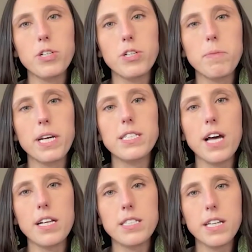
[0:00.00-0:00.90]
which makes
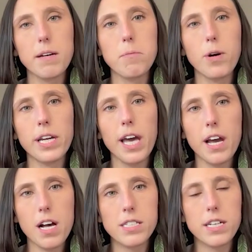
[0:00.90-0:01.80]
sense, like more
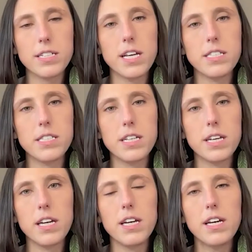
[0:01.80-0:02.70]
chaos and
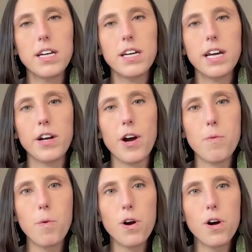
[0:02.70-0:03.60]
intensity in
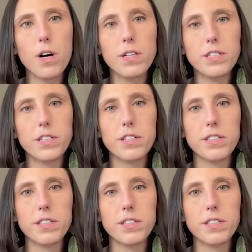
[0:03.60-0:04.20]
our world,